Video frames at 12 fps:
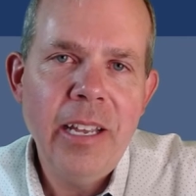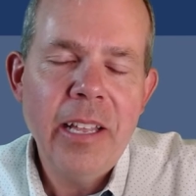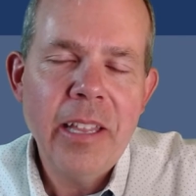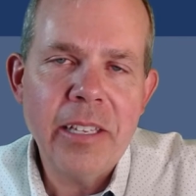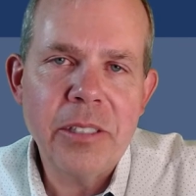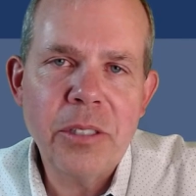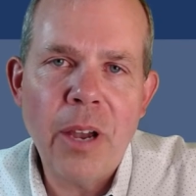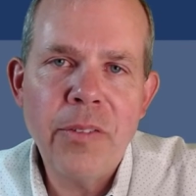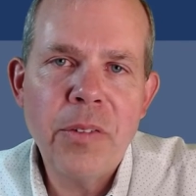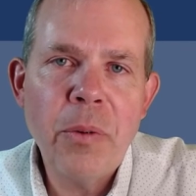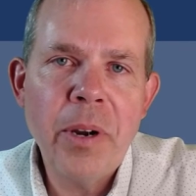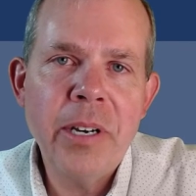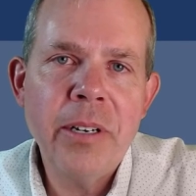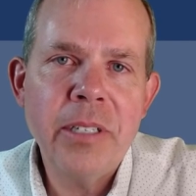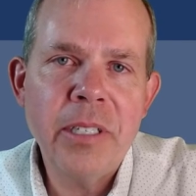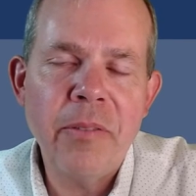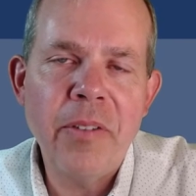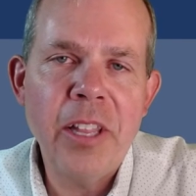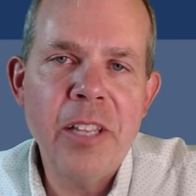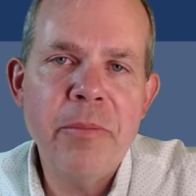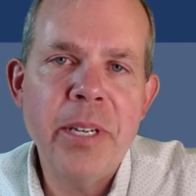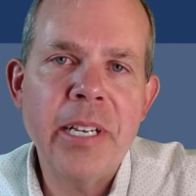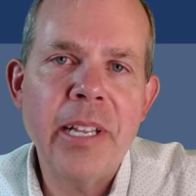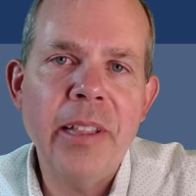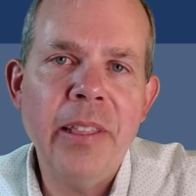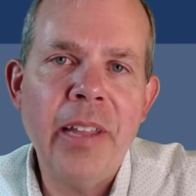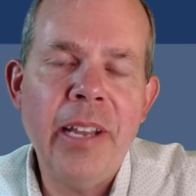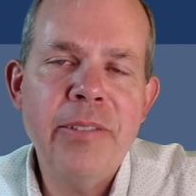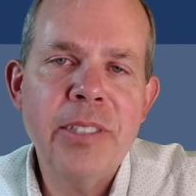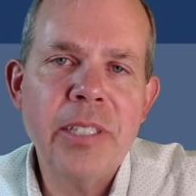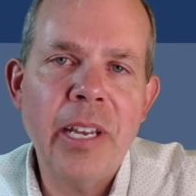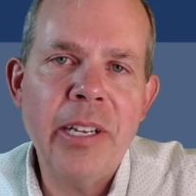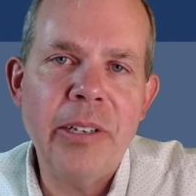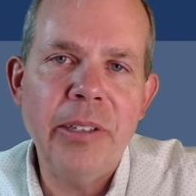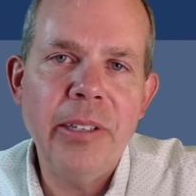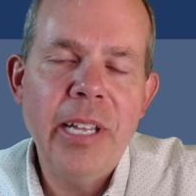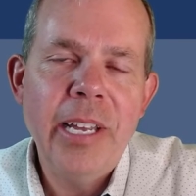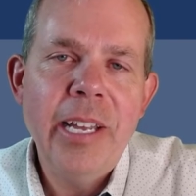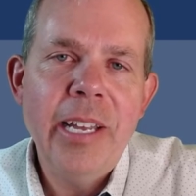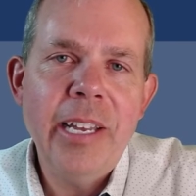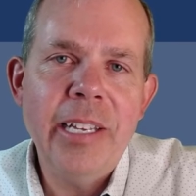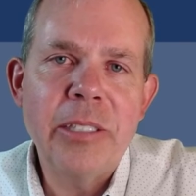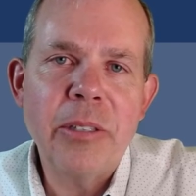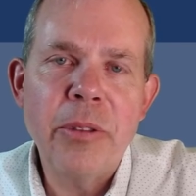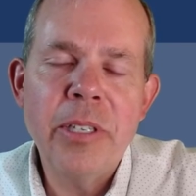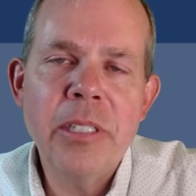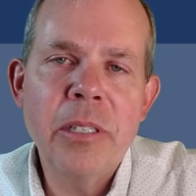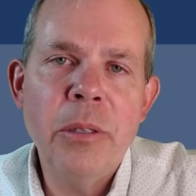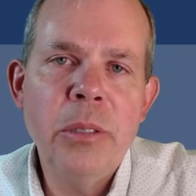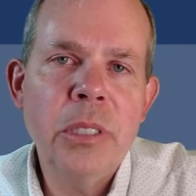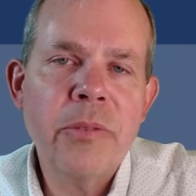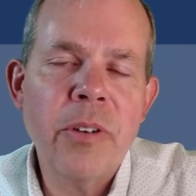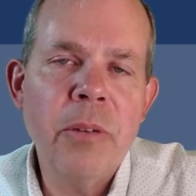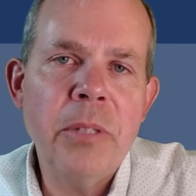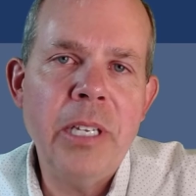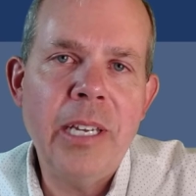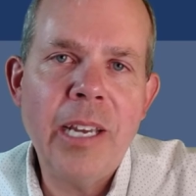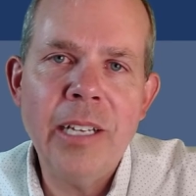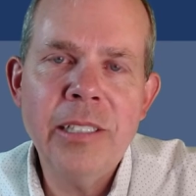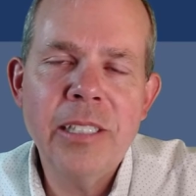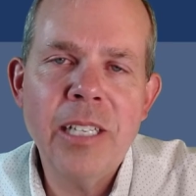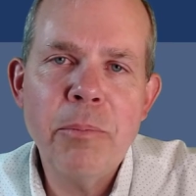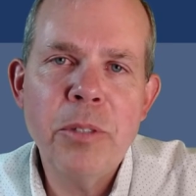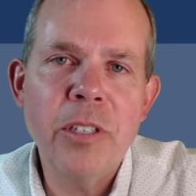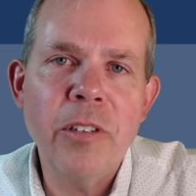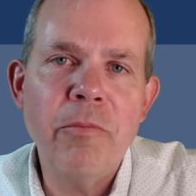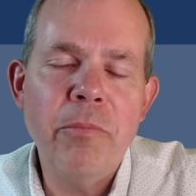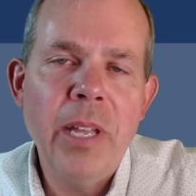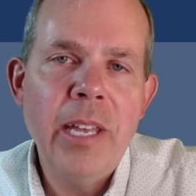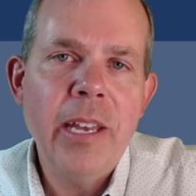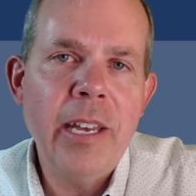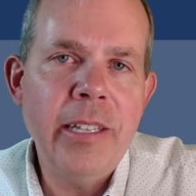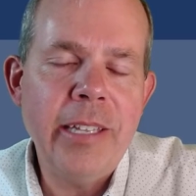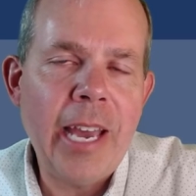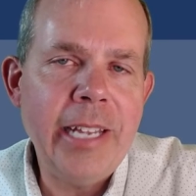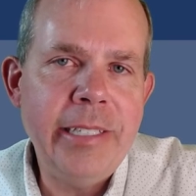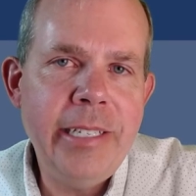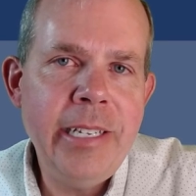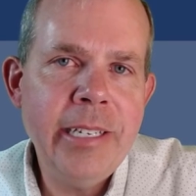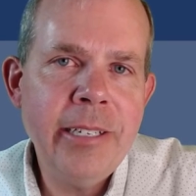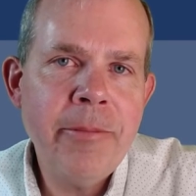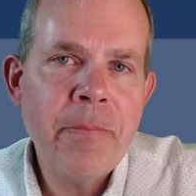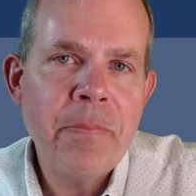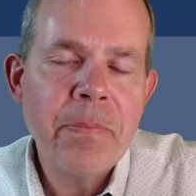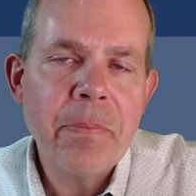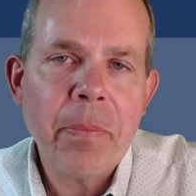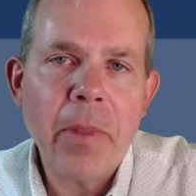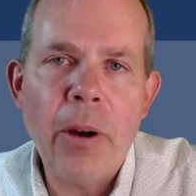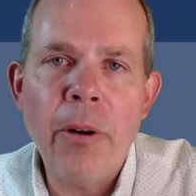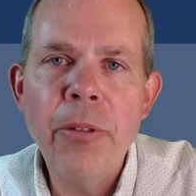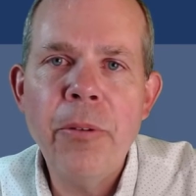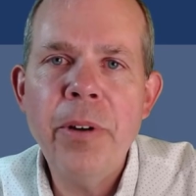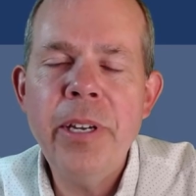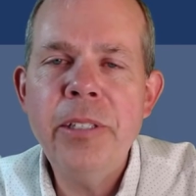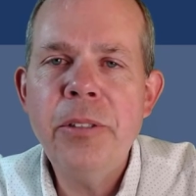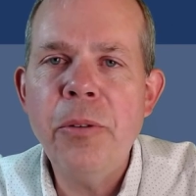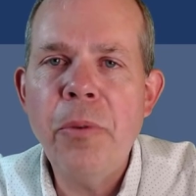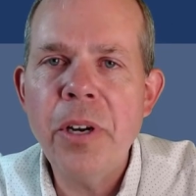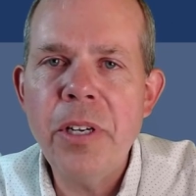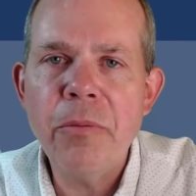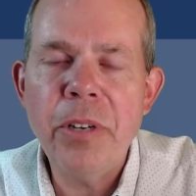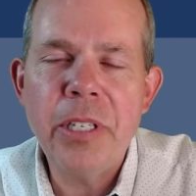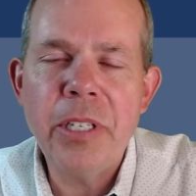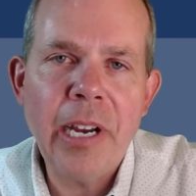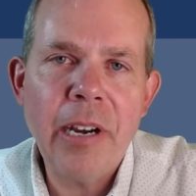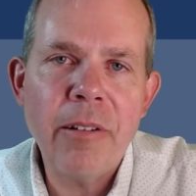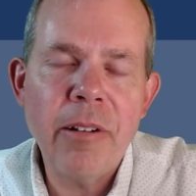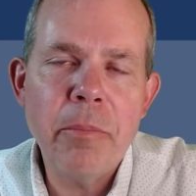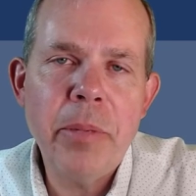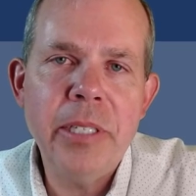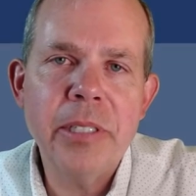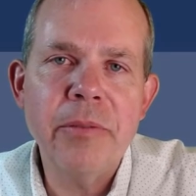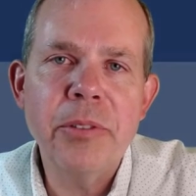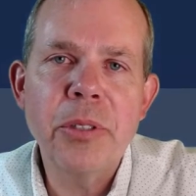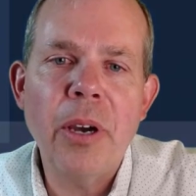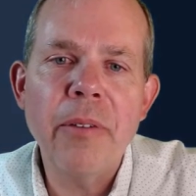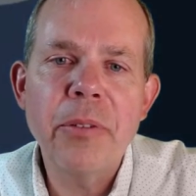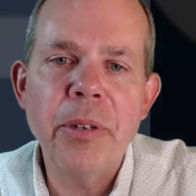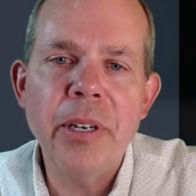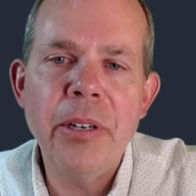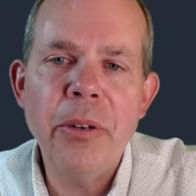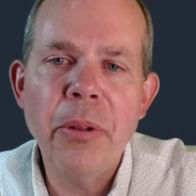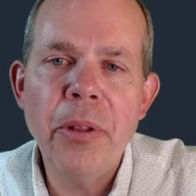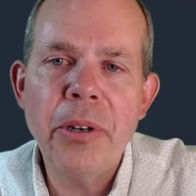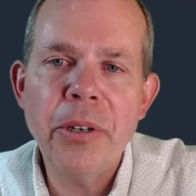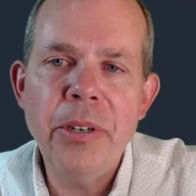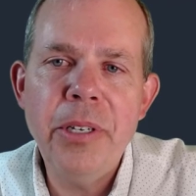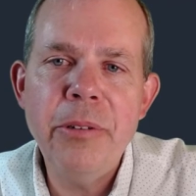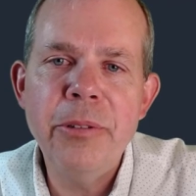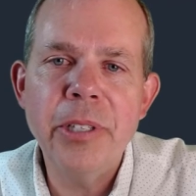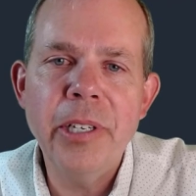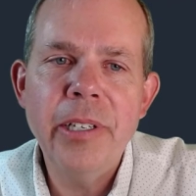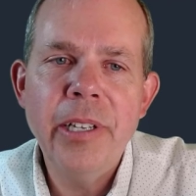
the Software Development Life Cycle. And so this goes from the concept of an idea all the way to where you retire a piece of software and no longer use it.